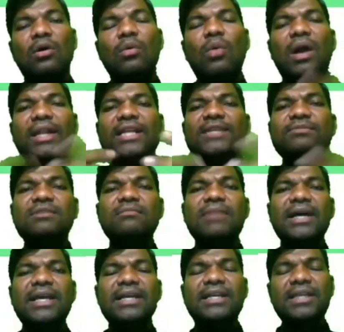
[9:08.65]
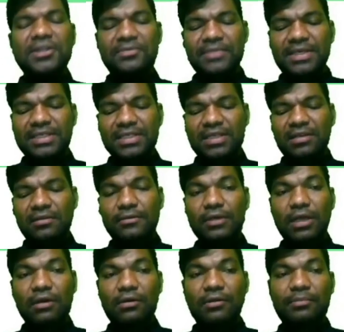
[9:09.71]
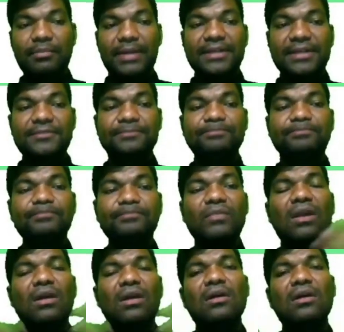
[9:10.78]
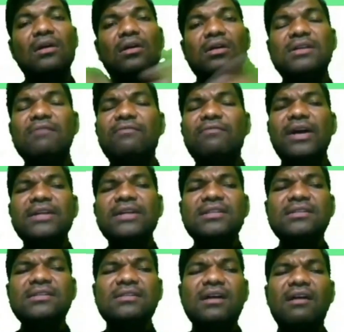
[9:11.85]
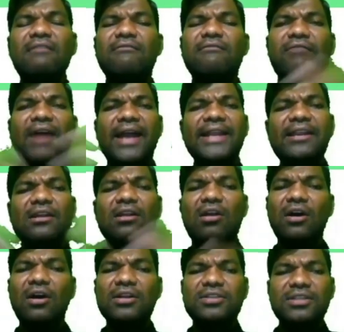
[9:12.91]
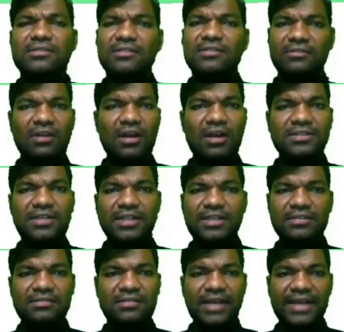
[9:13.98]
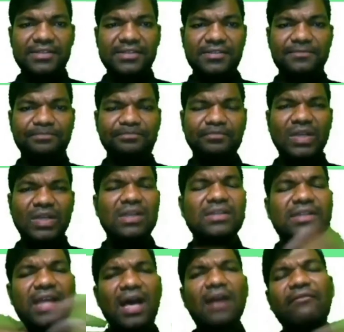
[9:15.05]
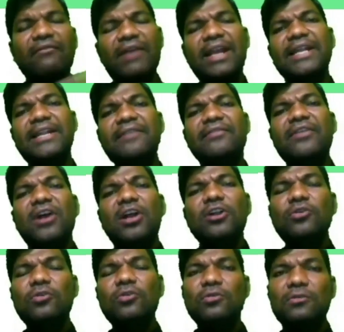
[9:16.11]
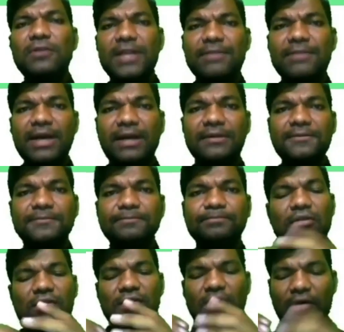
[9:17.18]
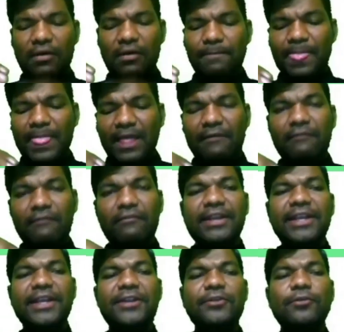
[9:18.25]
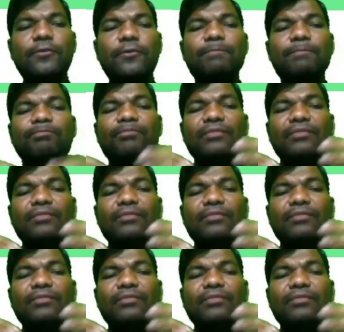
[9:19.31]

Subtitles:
What is meant by incremental development? Some functions are very larger in size. They are very difficult to debug. So we need to